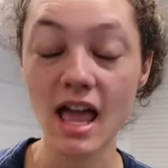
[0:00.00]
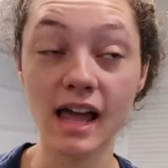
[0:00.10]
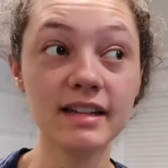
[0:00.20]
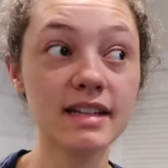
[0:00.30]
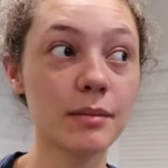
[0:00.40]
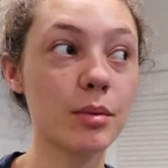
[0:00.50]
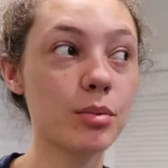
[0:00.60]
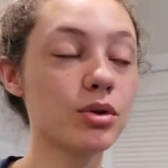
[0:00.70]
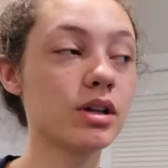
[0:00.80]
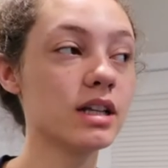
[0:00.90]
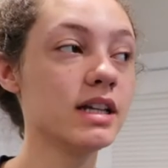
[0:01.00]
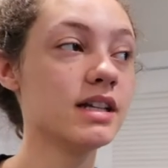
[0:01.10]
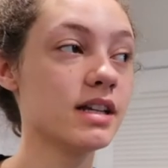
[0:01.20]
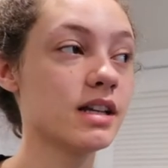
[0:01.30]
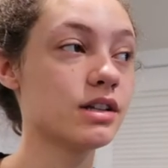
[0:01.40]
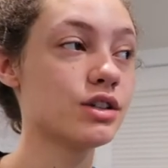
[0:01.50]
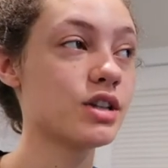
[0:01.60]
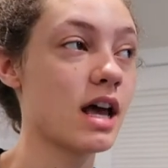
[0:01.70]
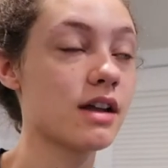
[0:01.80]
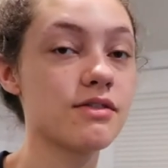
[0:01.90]
Anytime I pull a clean dish
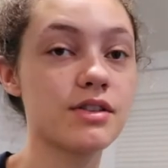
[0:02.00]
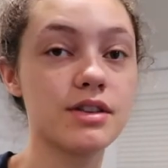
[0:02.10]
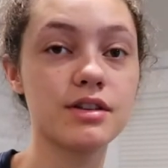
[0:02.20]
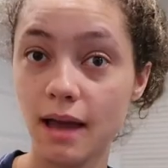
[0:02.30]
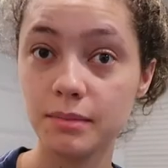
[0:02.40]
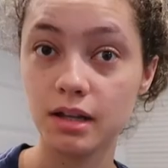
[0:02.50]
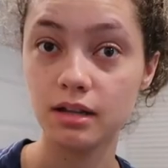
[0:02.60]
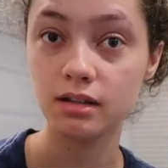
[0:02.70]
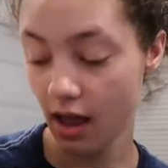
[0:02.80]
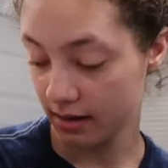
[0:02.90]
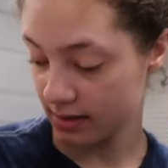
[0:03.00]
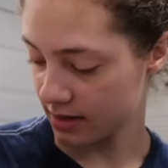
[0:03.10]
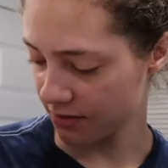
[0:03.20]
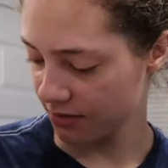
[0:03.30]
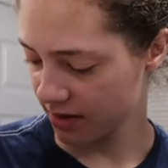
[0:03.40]
out of the cabinet, I sniff